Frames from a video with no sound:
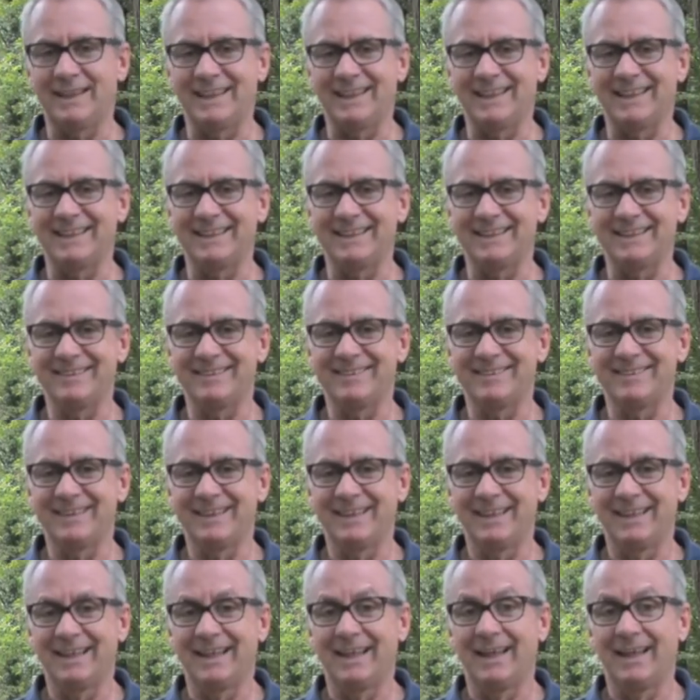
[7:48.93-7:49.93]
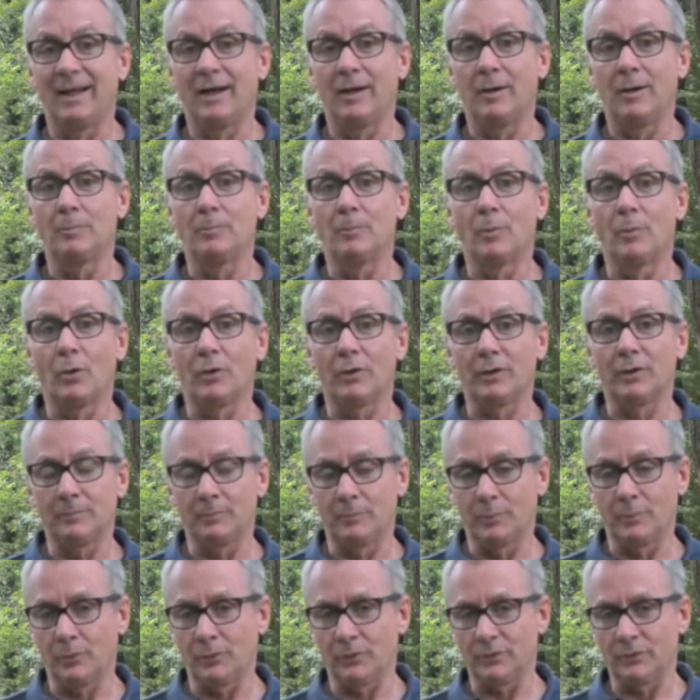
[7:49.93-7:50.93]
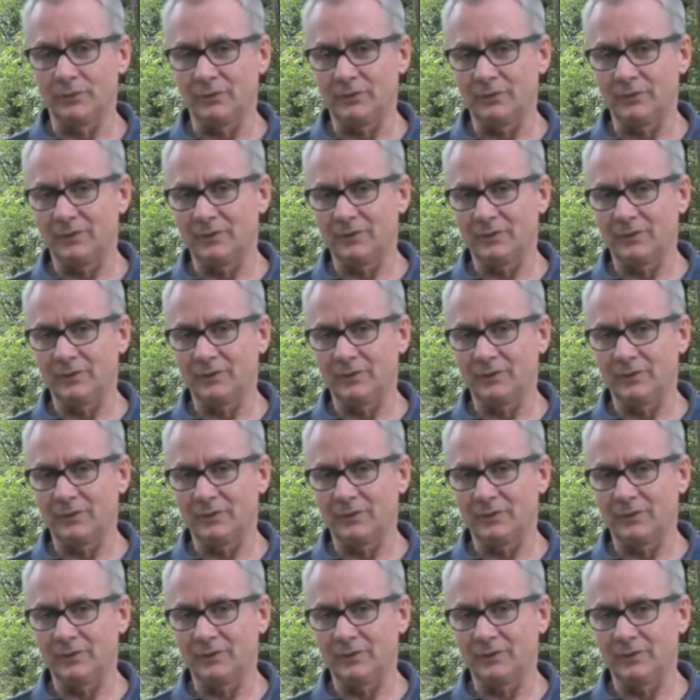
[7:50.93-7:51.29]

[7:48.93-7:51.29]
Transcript: is more important